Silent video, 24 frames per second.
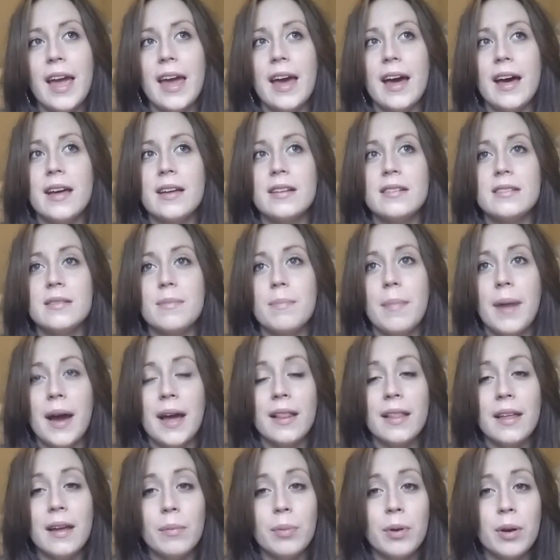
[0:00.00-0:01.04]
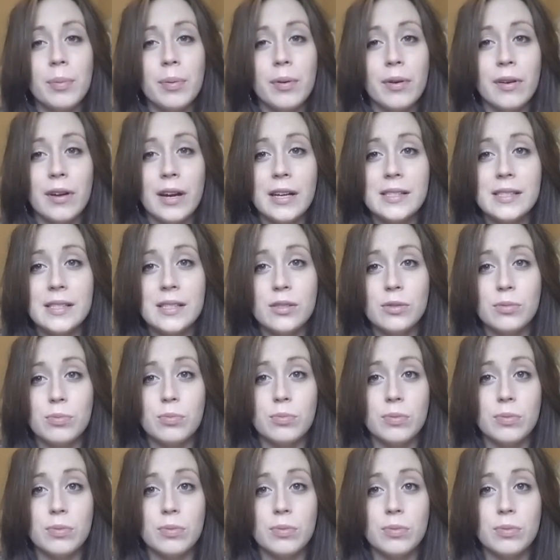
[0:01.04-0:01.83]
and my labor progresses